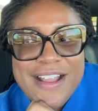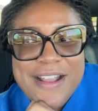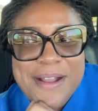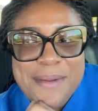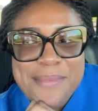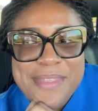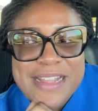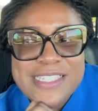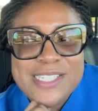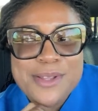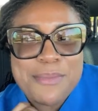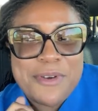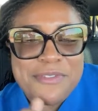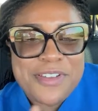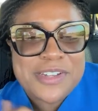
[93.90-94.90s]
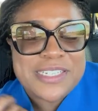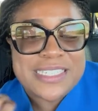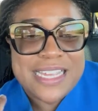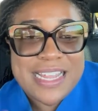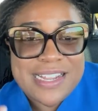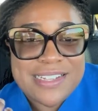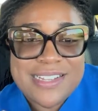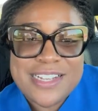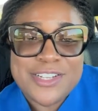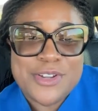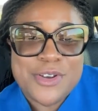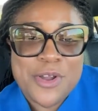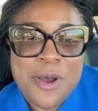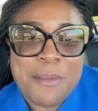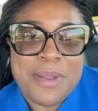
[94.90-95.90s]
that some of your skills that
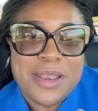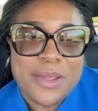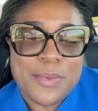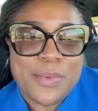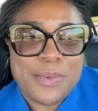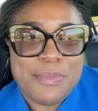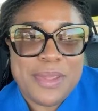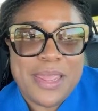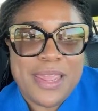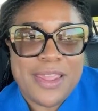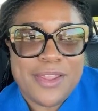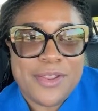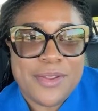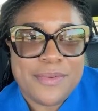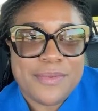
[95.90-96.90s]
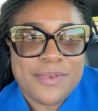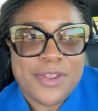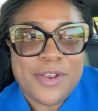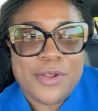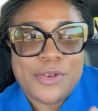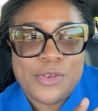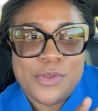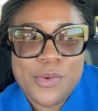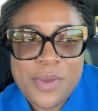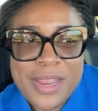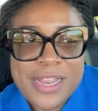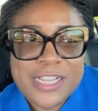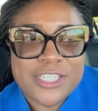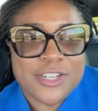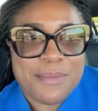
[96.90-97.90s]
you normally would be,
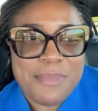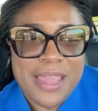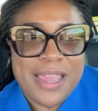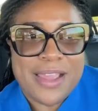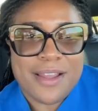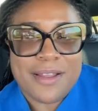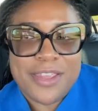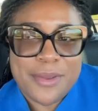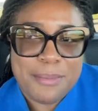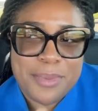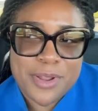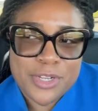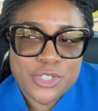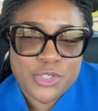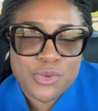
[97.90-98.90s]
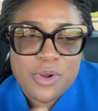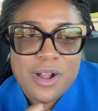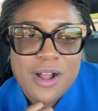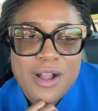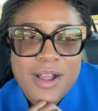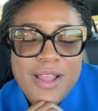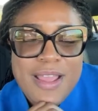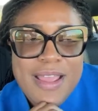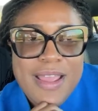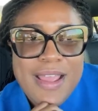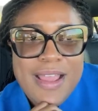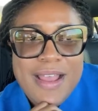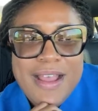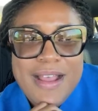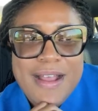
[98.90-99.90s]
doing in Jamaica, your blood draw,
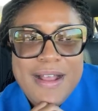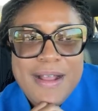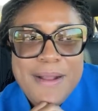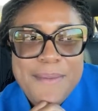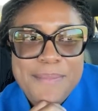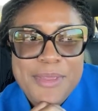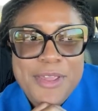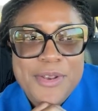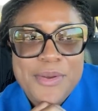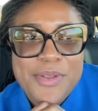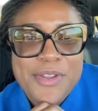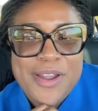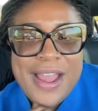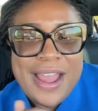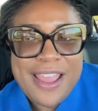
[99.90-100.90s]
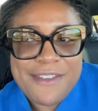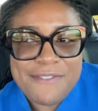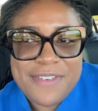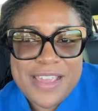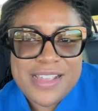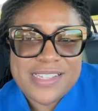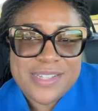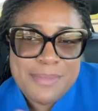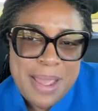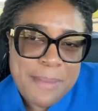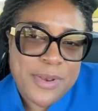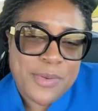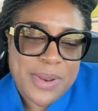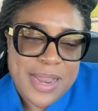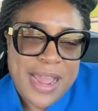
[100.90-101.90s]
your IVs. You
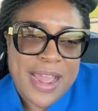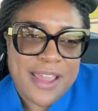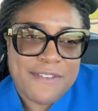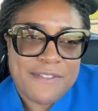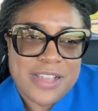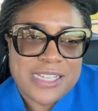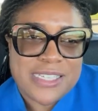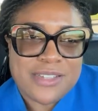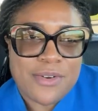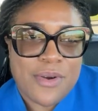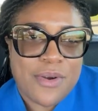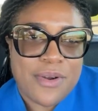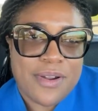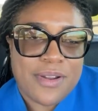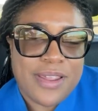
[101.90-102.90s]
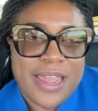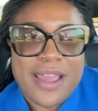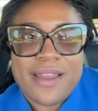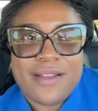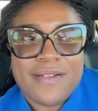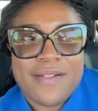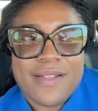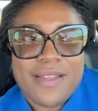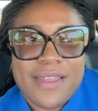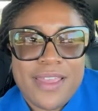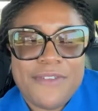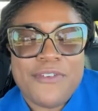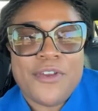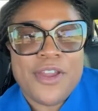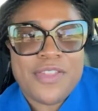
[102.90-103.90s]
might be doing IVs, or yeah,
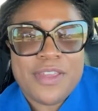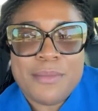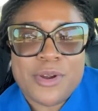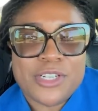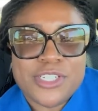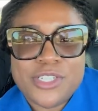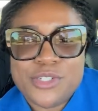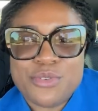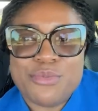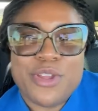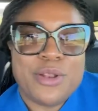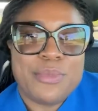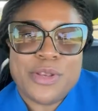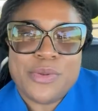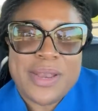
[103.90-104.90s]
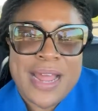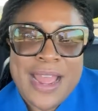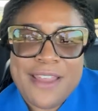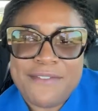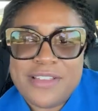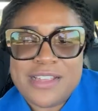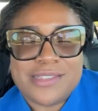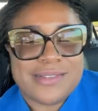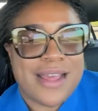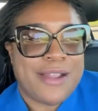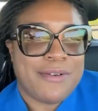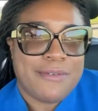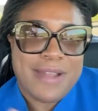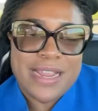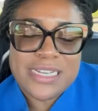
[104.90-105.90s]
if you're in the emergency room, you'll be doing IVs
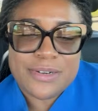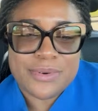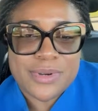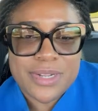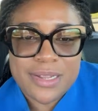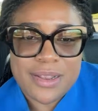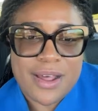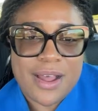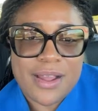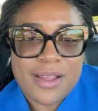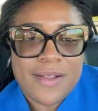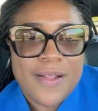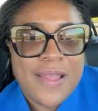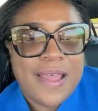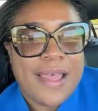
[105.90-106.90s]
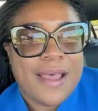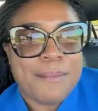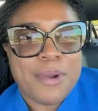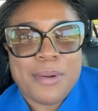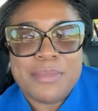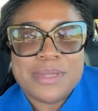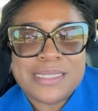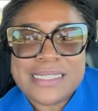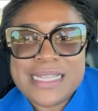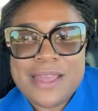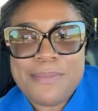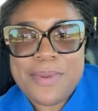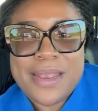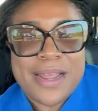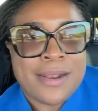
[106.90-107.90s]
like right around the clock, probably
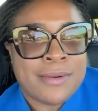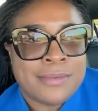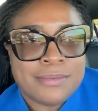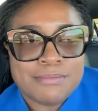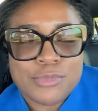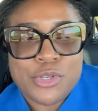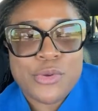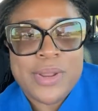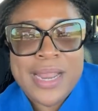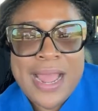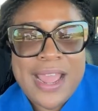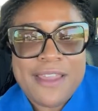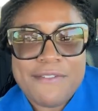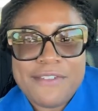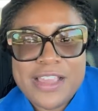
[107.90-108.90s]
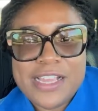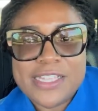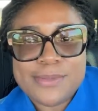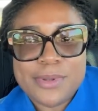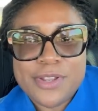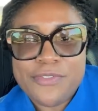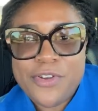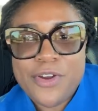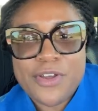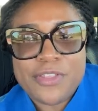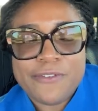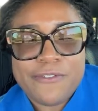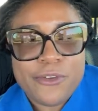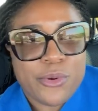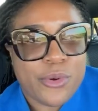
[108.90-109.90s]
sleeping and doing IVs. But if you're on
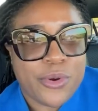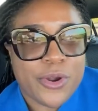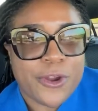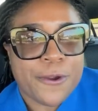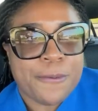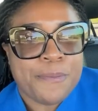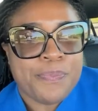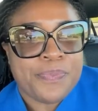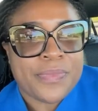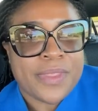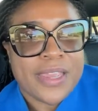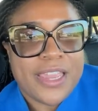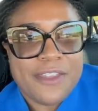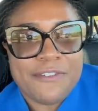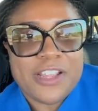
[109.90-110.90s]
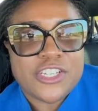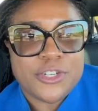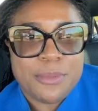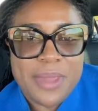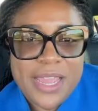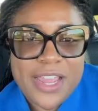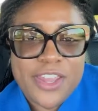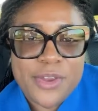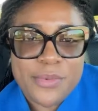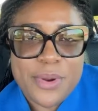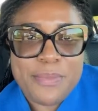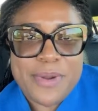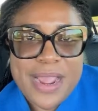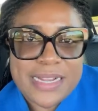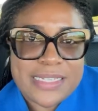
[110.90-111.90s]
the floor, if in Jamaica you
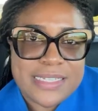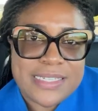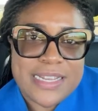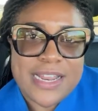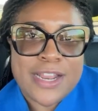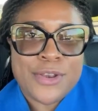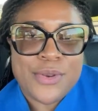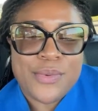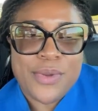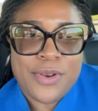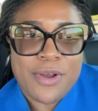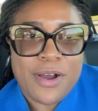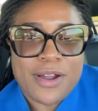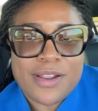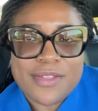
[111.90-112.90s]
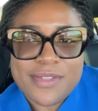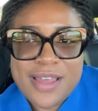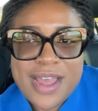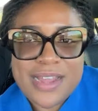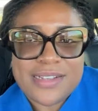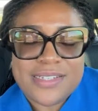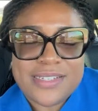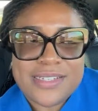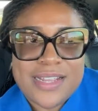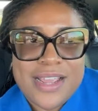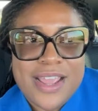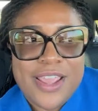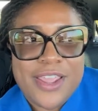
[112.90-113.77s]
were practicing and doing all of that,